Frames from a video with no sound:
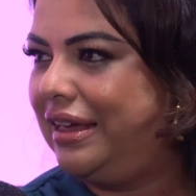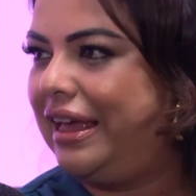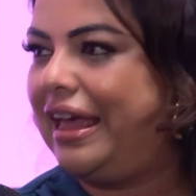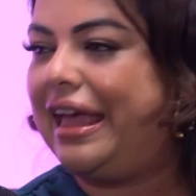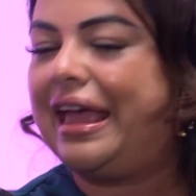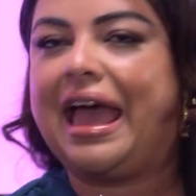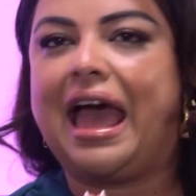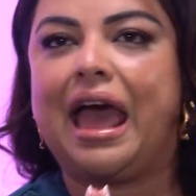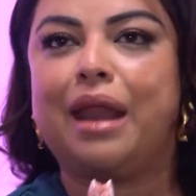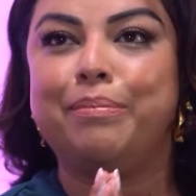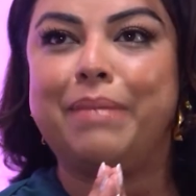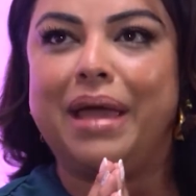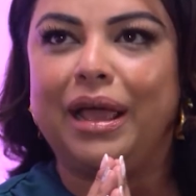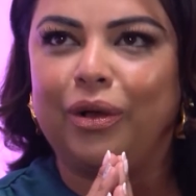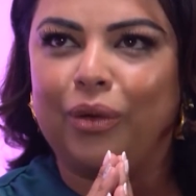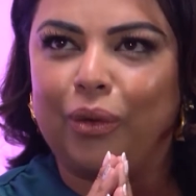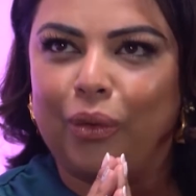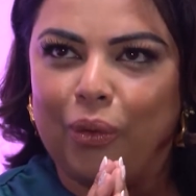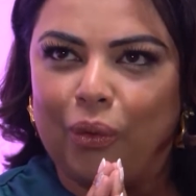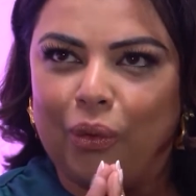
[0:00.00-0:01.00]
Yes. And
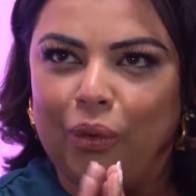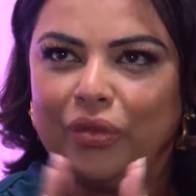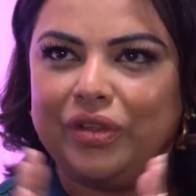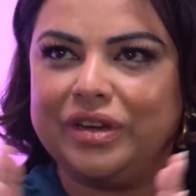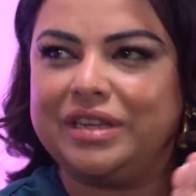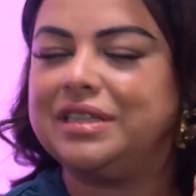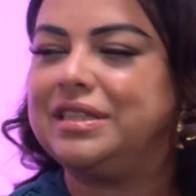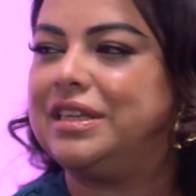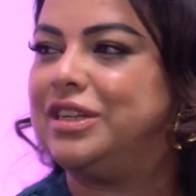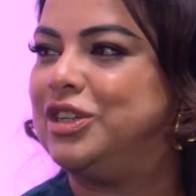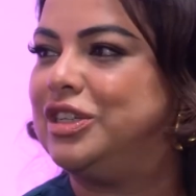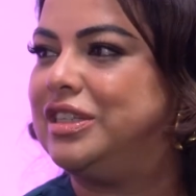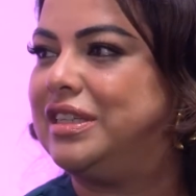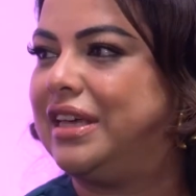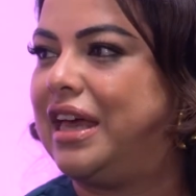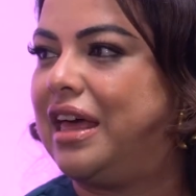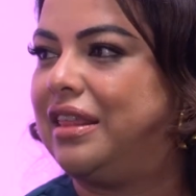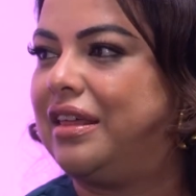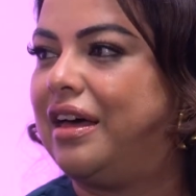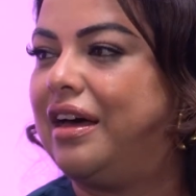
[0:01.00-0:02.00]
make all the decisions
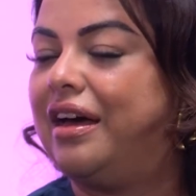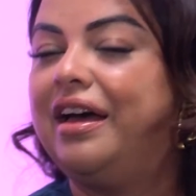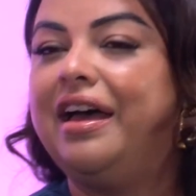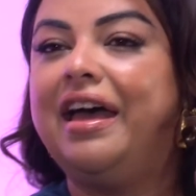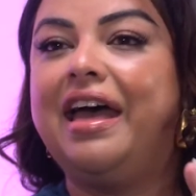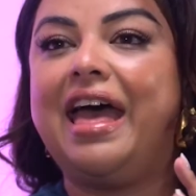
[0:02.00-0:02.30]
together.